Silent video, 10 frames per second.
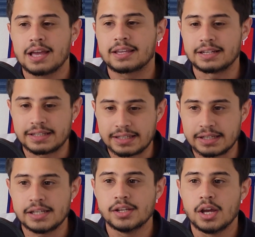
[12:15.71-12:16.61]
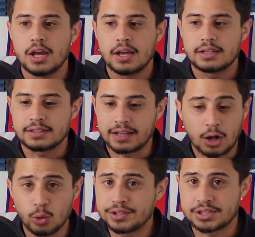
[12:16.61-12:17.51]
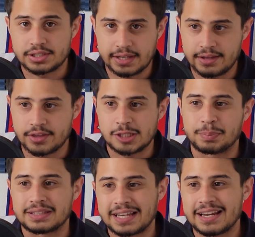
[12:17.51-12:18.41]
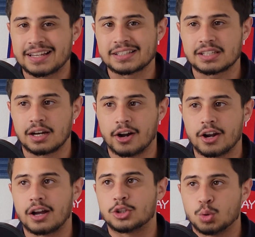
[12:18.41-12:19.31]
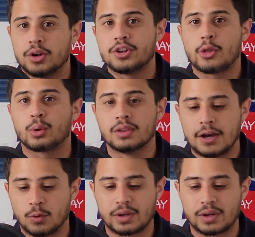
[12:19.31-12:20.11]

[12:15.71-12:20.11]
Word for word: Can he not only sustain this, but take us uh, to another level?